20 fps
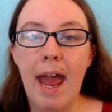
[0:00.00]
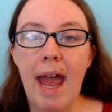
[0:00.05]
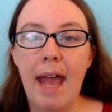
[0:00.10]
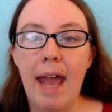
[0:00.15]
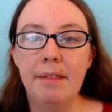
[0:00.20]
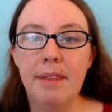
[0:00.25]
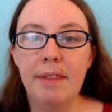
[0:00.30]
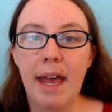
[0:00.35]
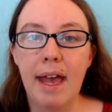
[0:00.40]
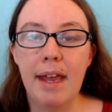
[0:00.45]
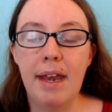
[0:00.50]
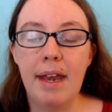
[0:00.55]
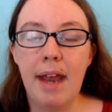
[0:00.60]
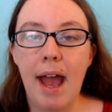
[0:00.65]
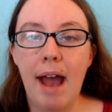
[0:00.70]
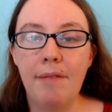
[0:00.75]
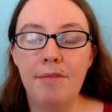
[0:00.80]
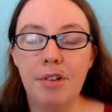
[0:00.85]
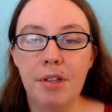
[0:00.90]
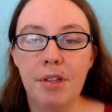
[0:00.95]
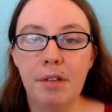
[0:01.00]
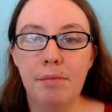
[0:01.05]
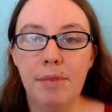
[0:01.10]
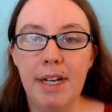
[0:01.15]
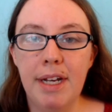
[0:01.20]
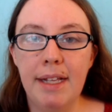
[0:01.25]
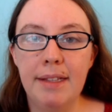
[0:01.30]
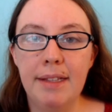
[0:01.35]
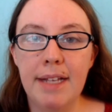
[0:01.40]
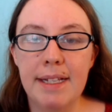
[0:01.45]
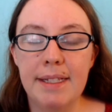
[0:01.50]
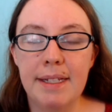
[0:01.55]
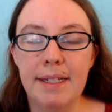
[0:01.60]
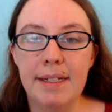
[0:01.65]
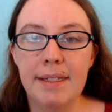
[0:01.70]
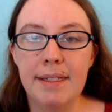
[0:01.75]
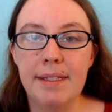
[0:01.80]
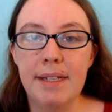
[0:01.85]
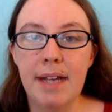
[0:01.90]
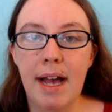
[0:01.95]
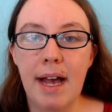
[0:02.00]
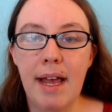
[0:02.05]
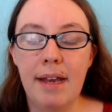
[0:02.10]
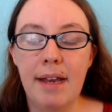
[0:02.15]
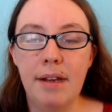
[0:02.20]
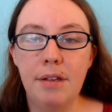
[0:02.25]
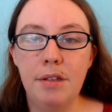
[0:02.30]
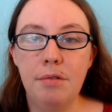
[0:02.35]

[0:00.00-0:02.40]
And then after the reading lesson is done,